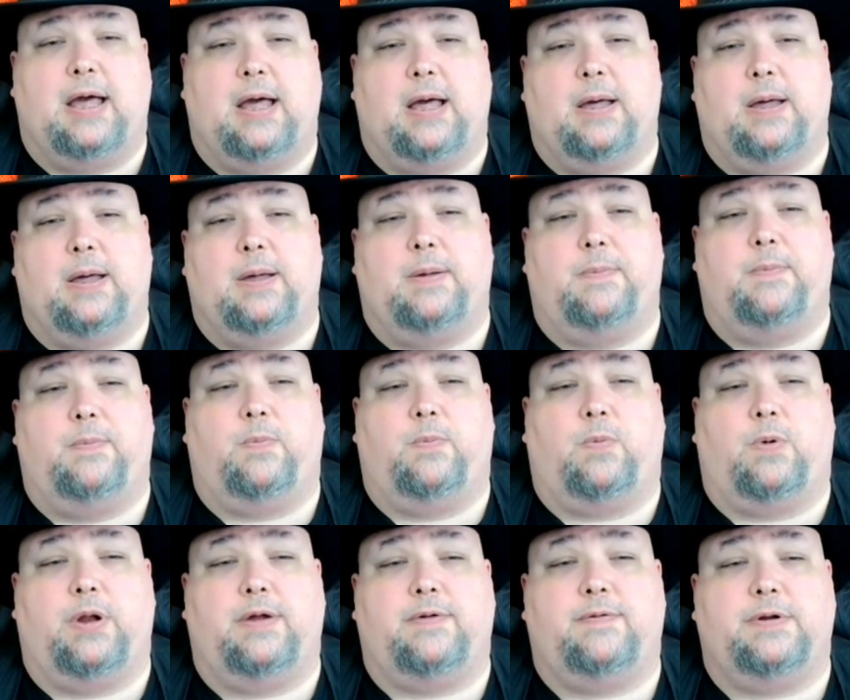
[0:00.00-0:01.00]
um,
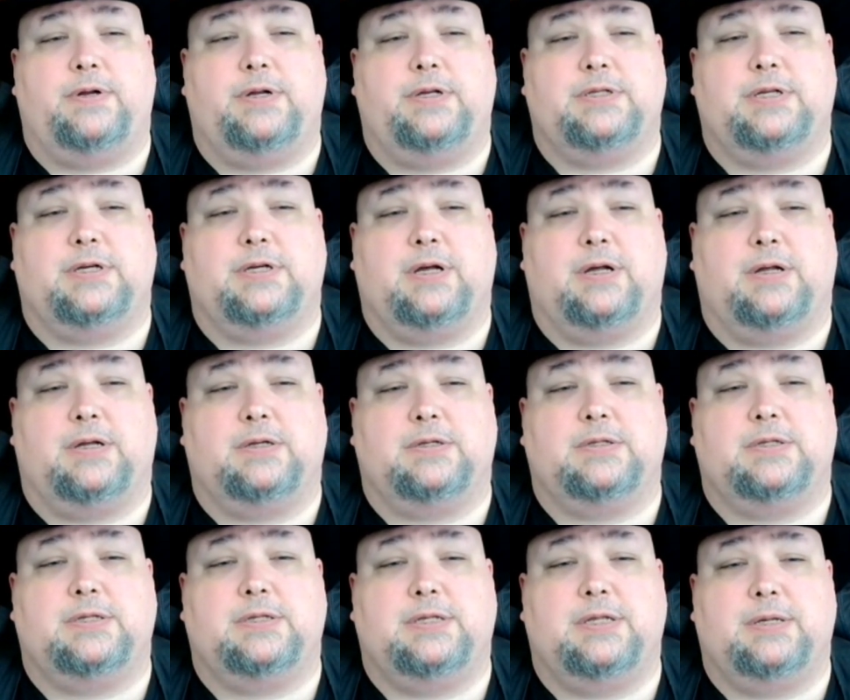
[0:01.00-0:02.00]
whatever it is that
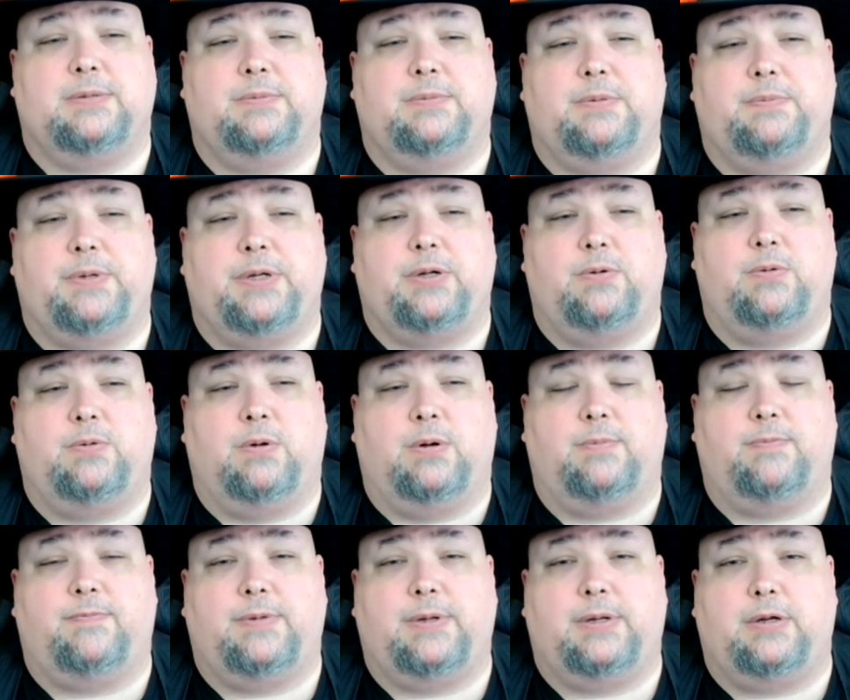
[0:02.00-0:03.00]
causes them to be
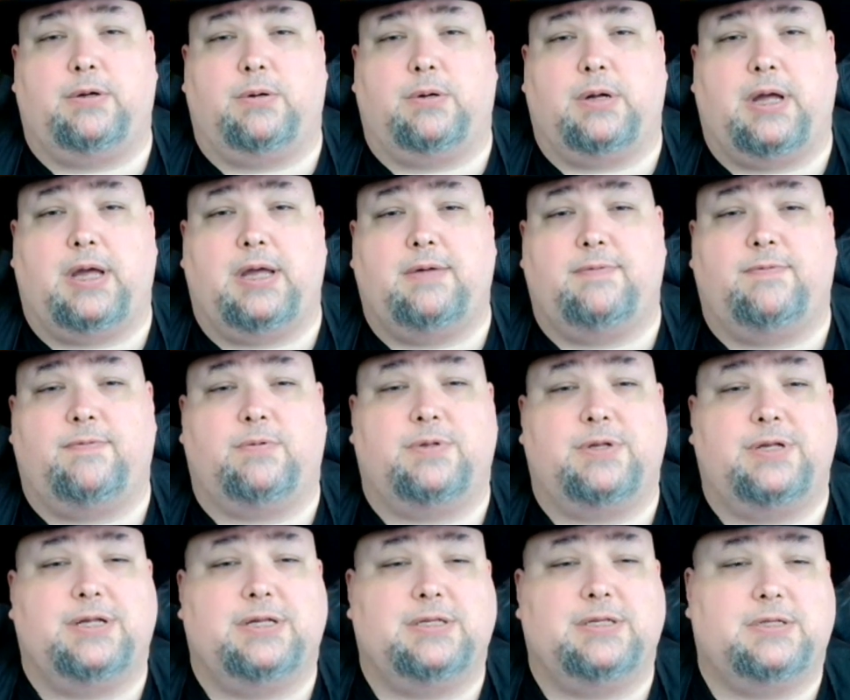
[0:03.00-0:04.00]
grumpy or hateful
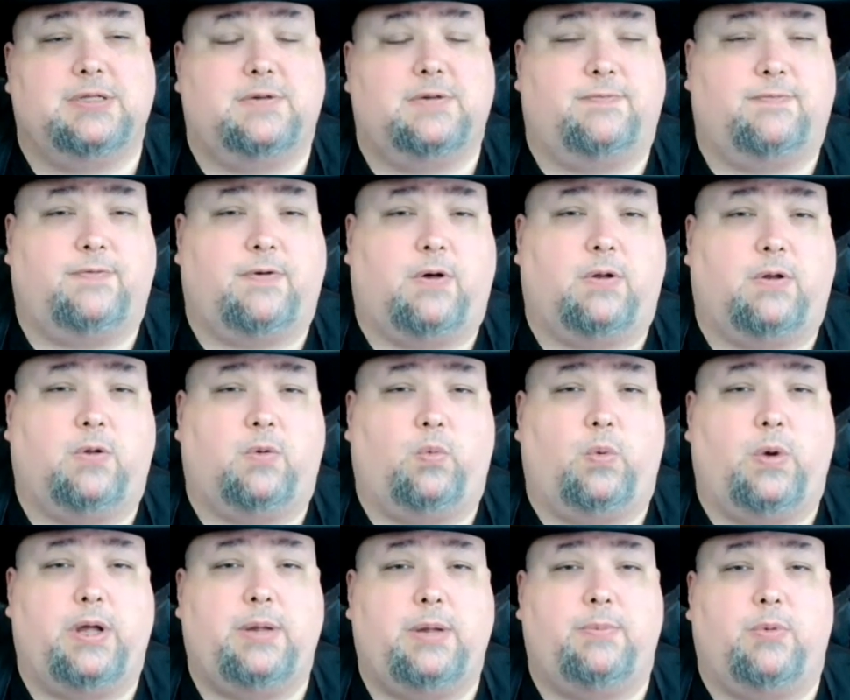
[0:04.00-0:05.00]
tends to fall
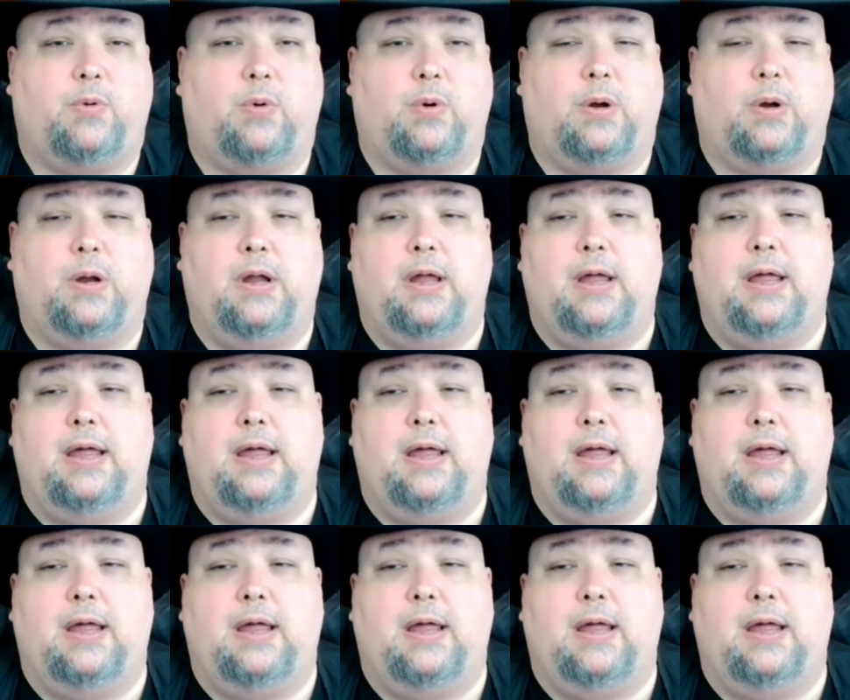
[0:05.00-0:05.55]
away more.